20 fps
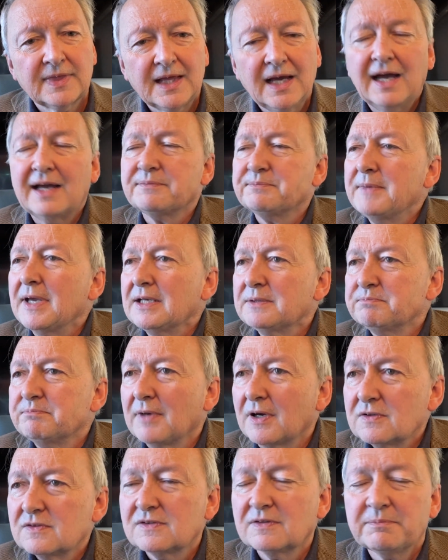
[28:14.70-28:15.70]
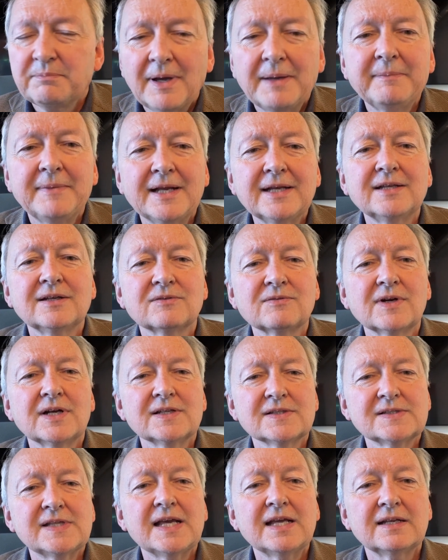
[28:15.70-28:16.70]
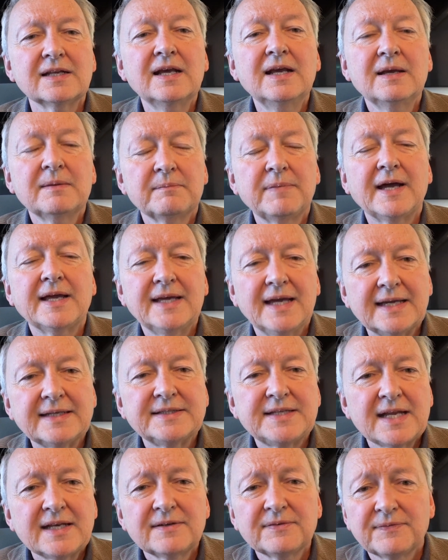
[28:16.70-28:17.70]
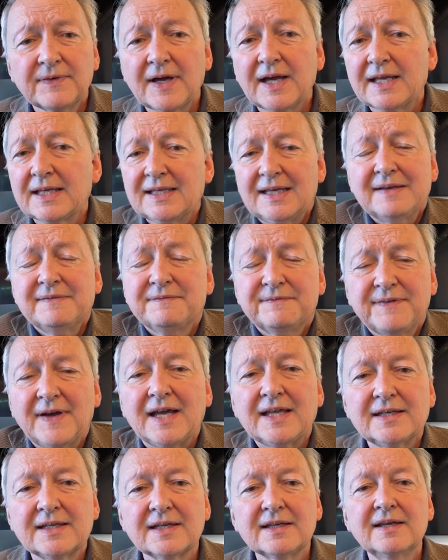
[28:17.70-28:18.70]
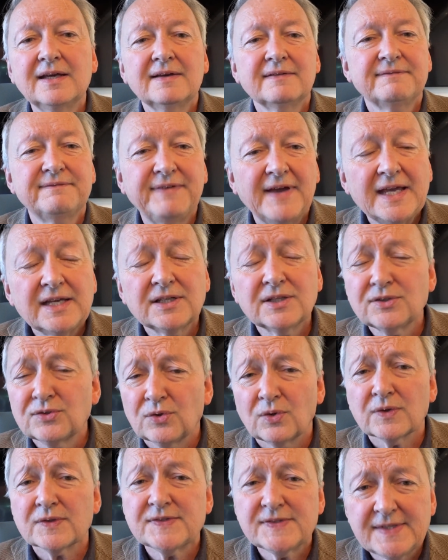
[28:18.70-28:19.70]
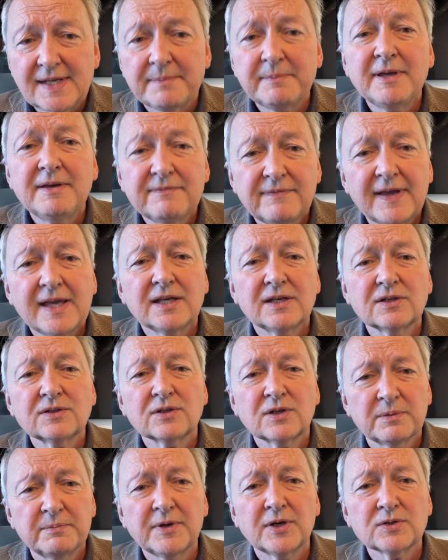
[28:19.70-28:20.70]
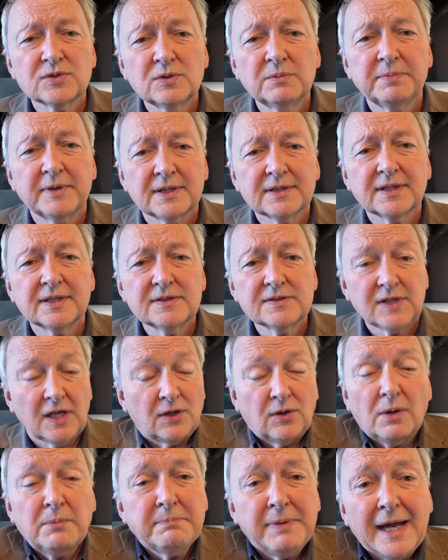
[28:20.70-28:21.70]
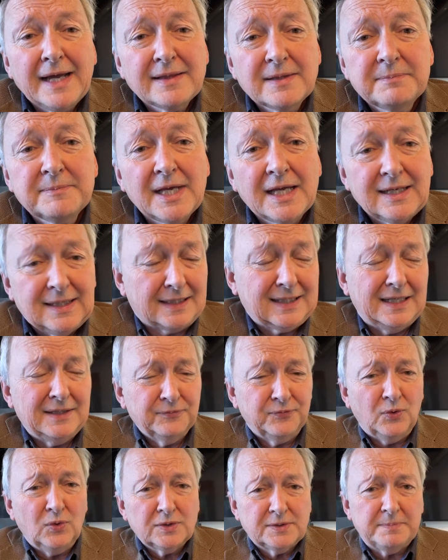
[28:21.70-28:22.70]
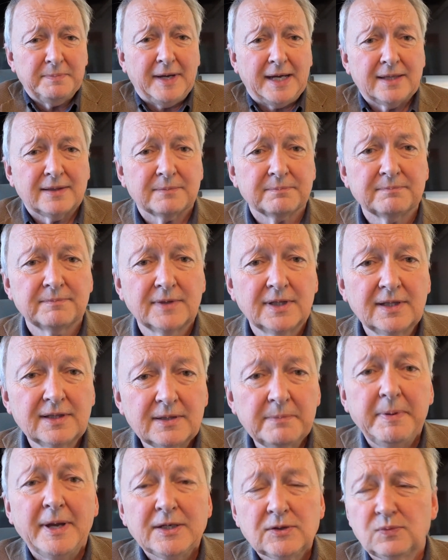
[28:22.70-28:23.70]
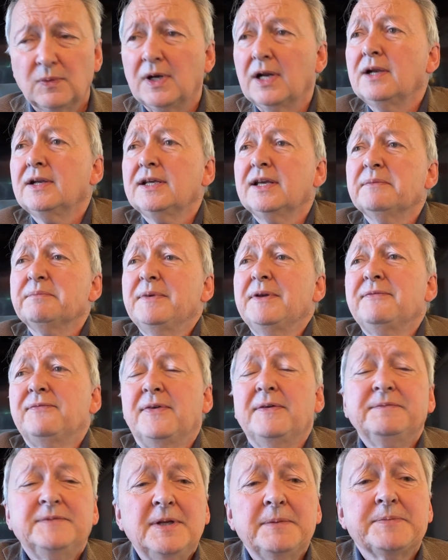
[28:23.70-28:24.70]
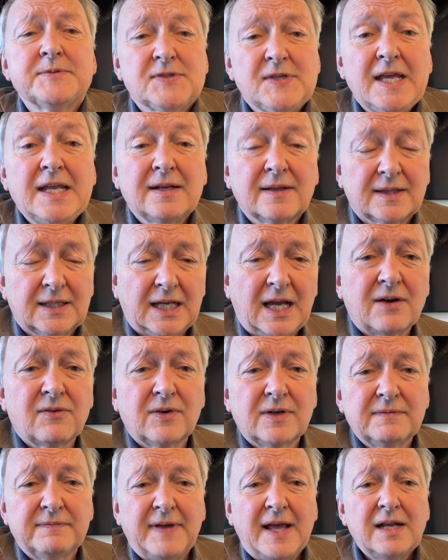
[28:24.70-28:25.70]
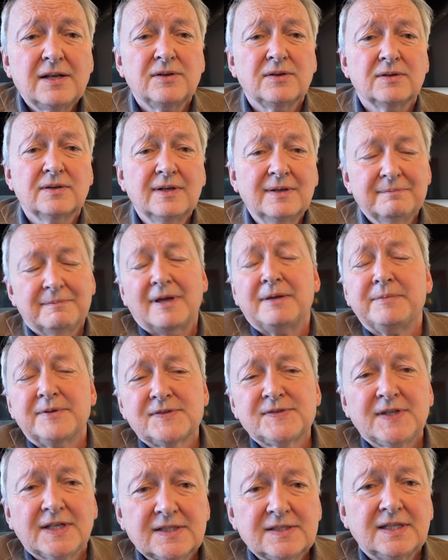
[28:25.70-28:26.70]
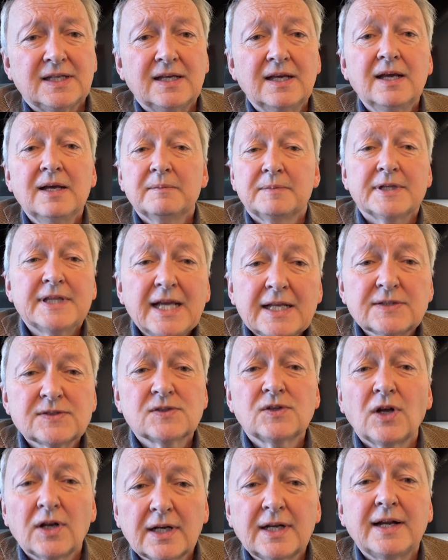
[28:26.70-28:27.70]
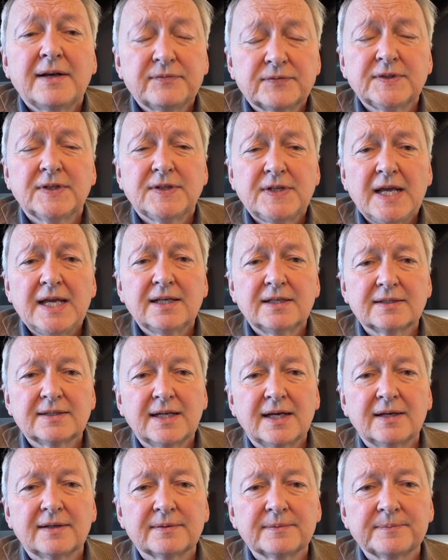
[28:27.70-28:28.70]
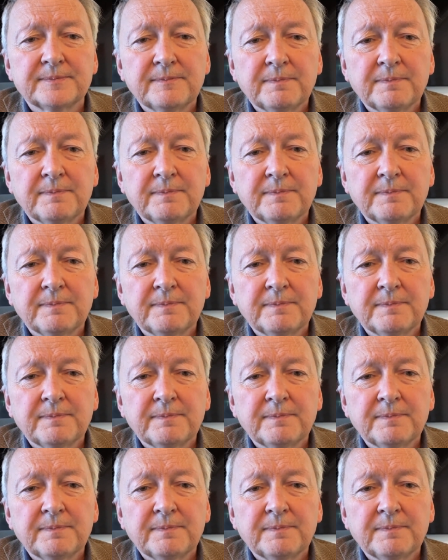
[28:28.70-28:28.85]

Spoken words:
I've made most of my money in real estate by identifying and finding vacant or semi-vacant commercial buildings. I don't buy them yet. I can't afford to buy them. The banks would only give me 50% of the current value, maybe 60, but that's not enough to take it down.